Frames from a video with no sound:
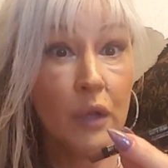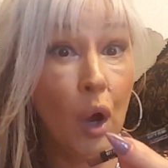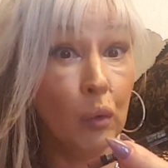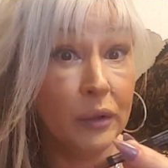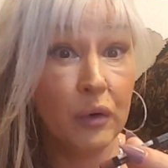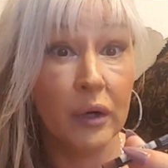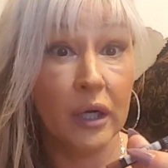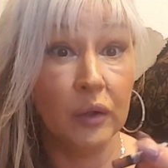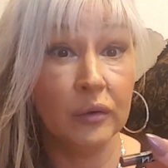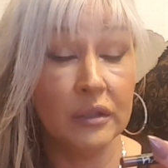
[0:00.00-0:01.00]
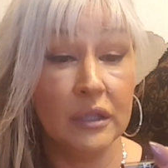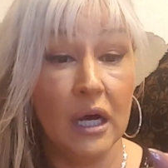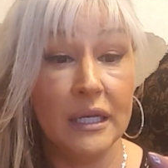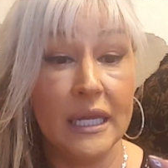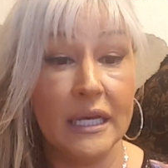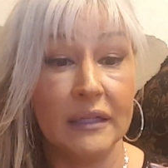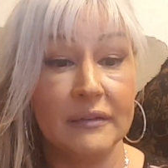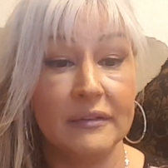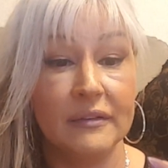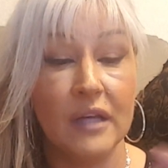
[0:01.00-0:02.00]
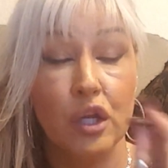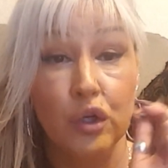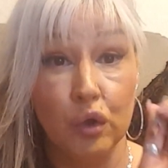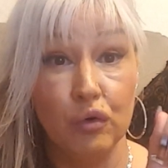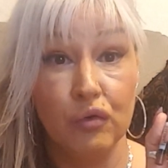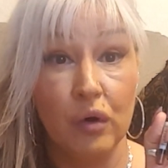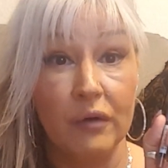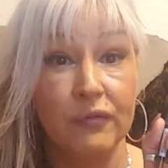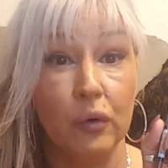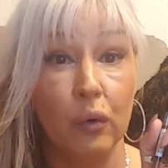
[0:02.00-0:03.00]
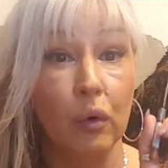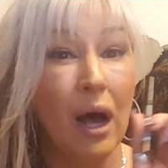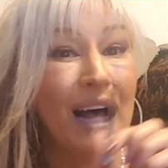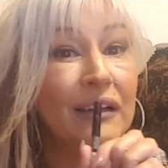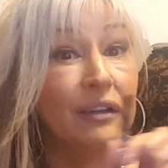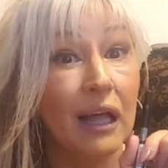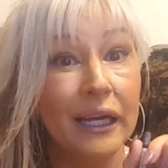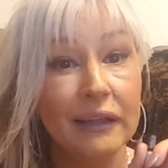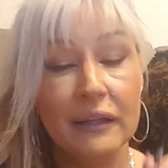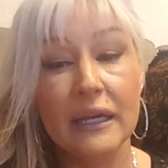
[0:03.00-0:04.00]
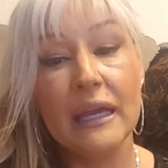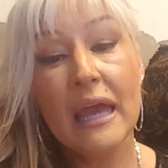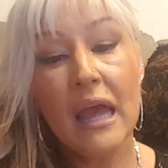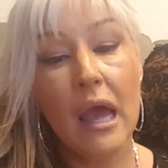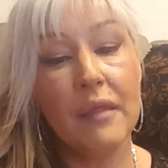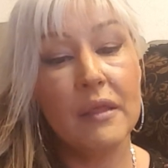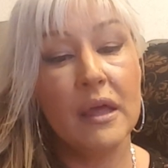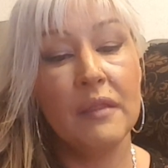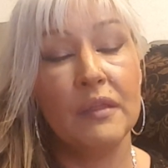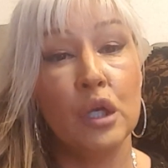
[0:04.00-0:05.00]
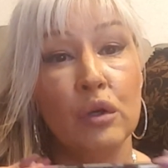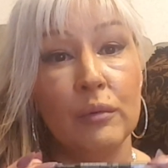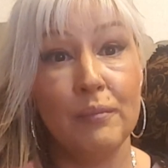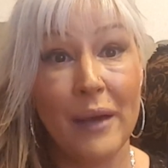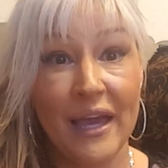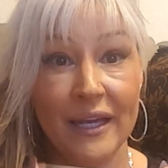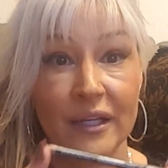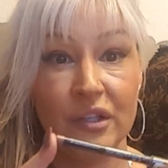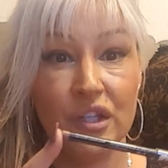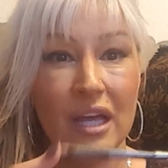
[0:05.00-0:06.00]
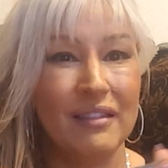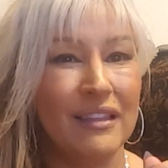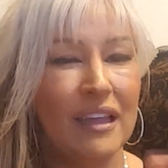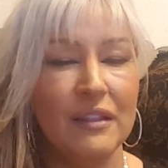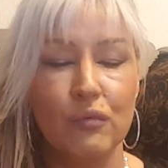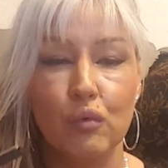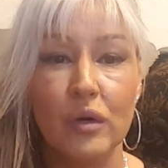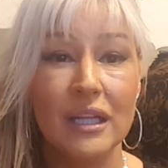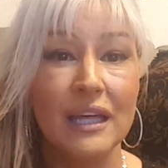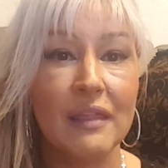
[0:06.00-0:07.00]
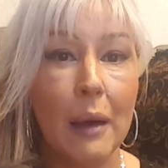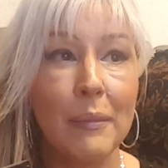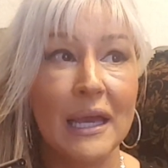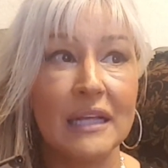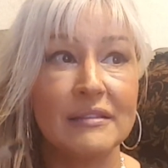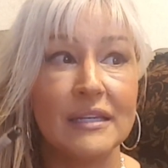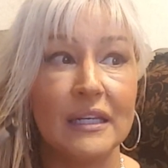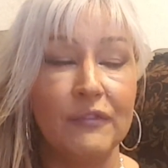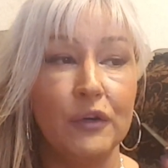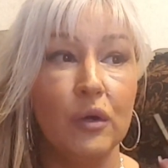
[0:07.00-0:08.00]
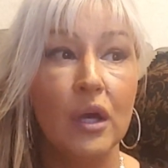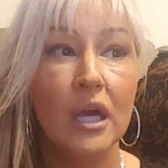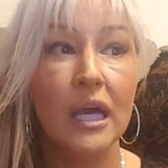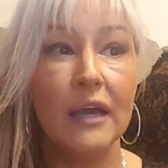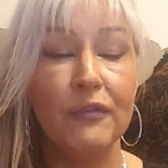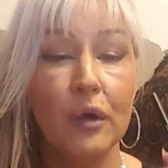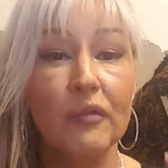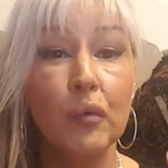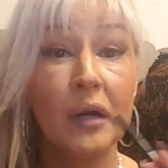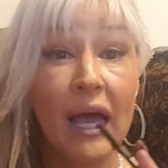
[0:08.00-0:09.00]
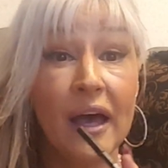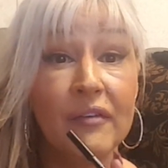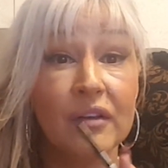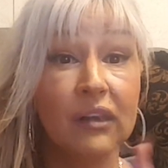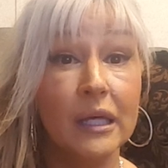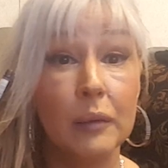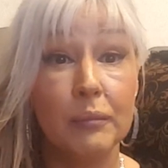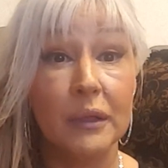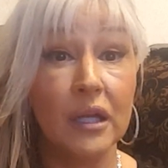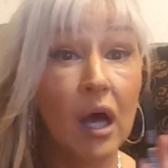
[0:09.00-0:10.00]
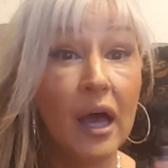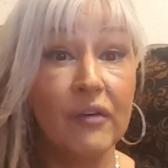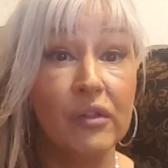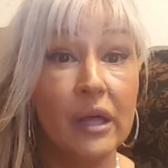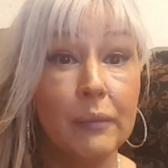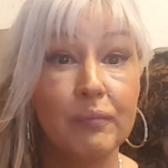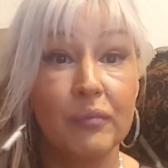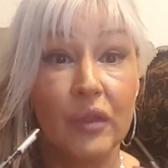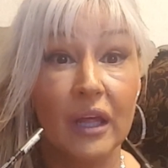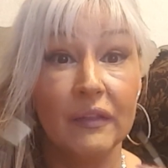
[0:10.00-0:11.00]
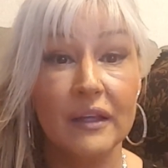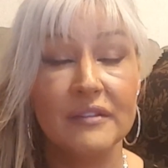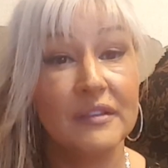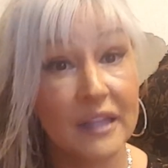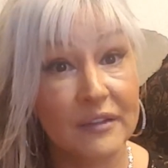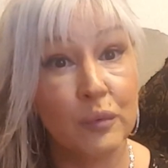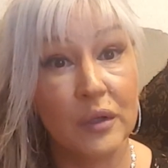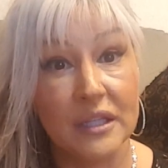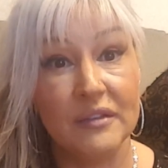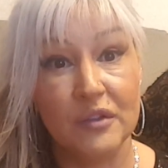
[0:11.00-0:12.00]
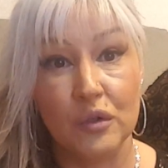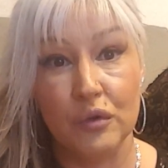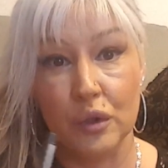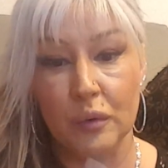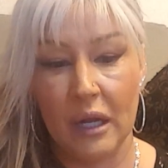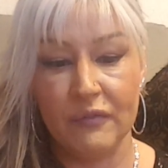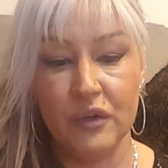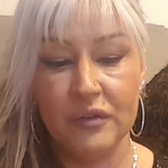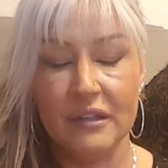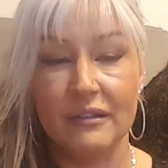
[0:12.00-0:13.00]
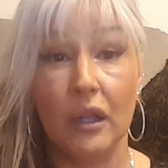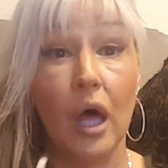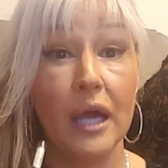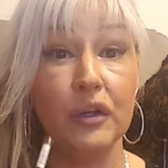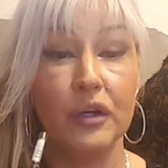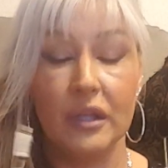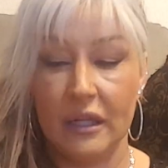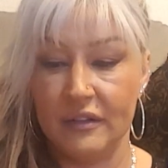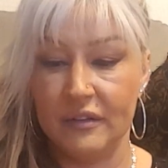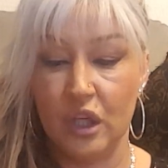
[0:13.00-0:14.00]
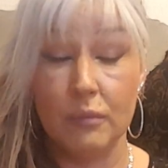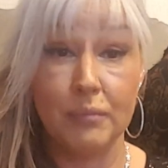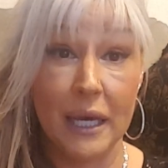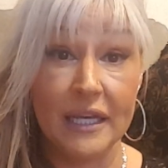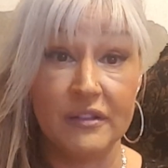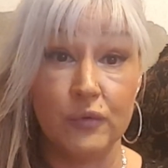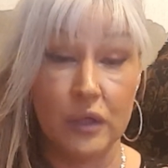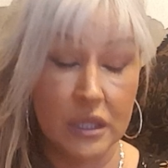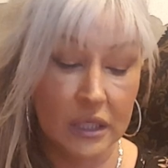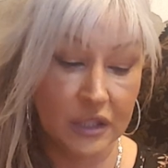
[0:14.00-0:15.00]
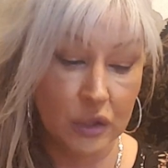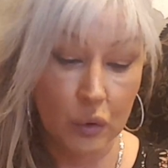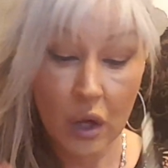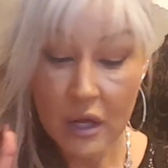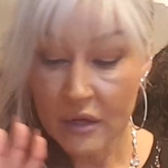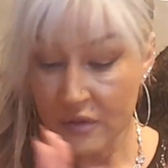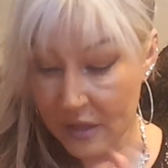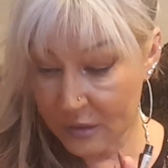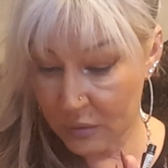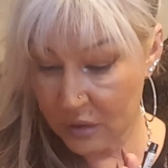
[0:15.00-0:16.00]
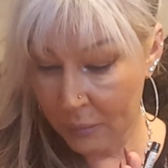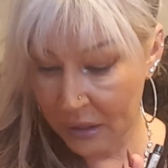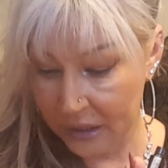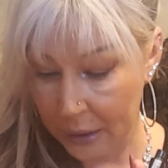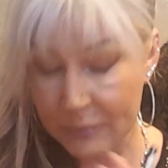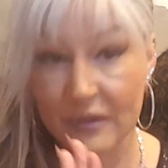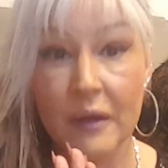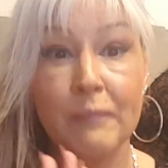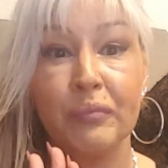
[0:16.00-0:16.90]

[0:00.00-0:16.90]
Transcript: Holy Grail NYX Nude Truffle lightly, and then the Nude Beige, and really that makes it, if you ever want to have a lip but not have a lip like this, that's what these two do. And I've used these a lot, and it's a good base for anything too. So that's what's on my lips.